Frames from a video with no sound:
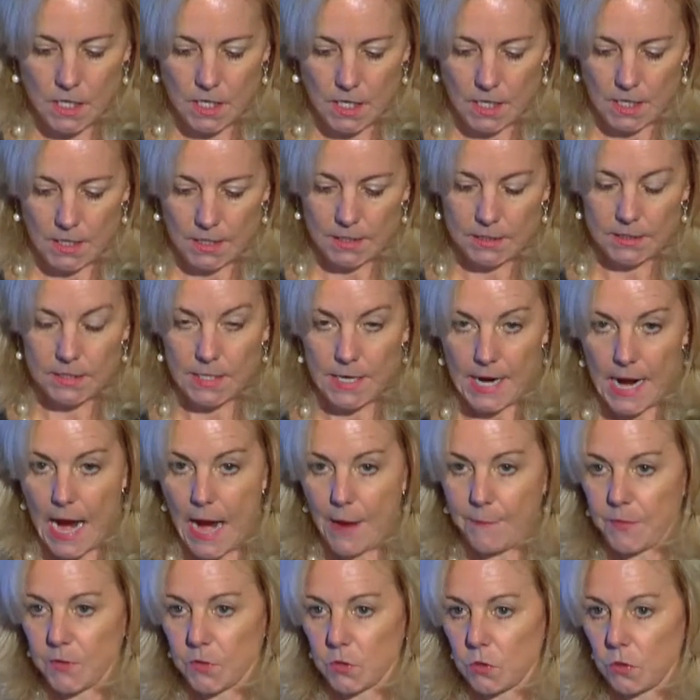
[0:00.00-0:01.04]
It's an
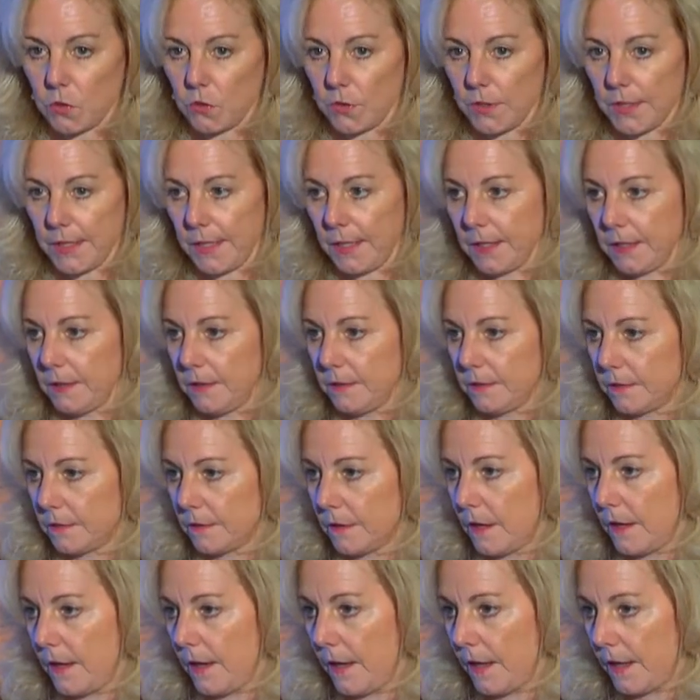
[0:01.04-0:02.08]
opportunity
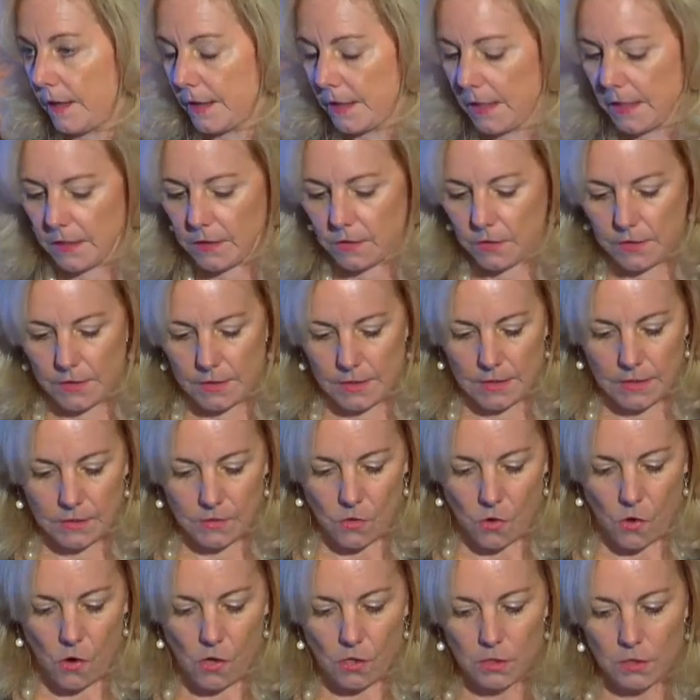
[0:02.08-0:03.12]

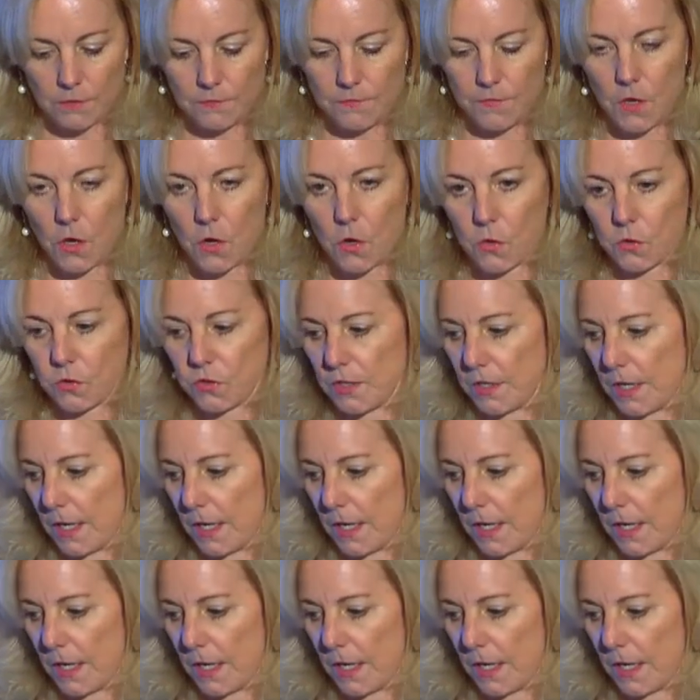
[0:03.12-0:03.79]
in all of those, and